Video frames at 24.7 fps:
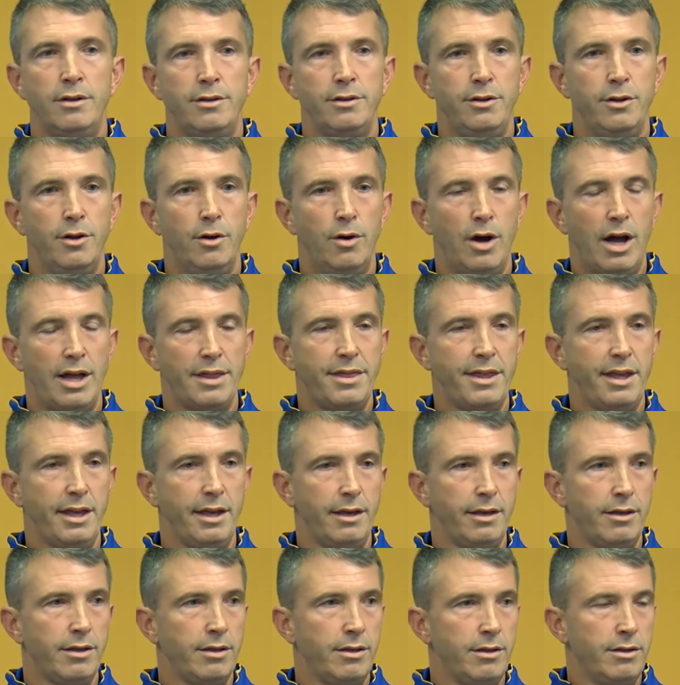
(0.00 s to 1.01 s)
you know, I
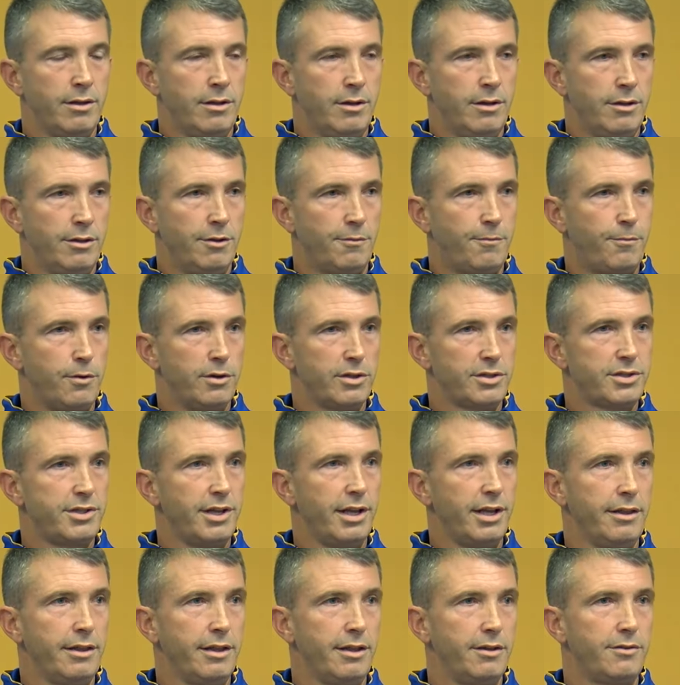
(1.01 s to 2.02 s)
think the first
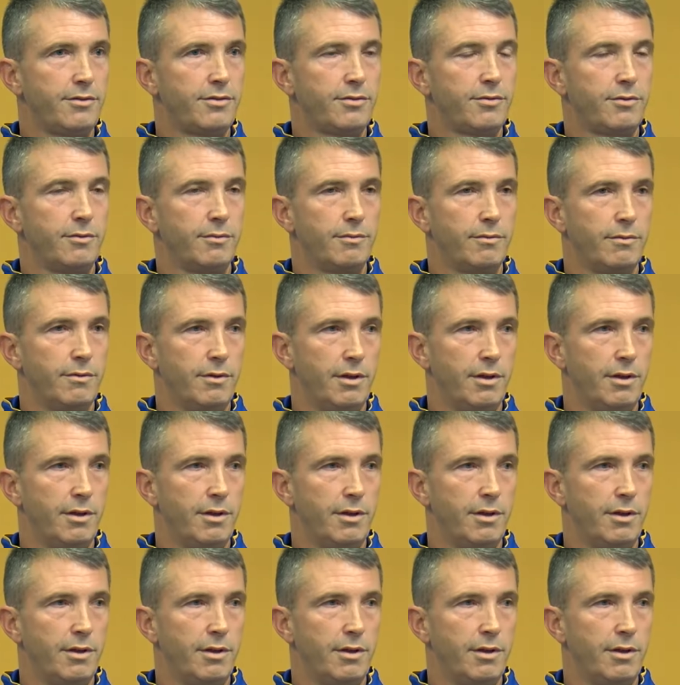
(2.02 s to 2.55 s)
that's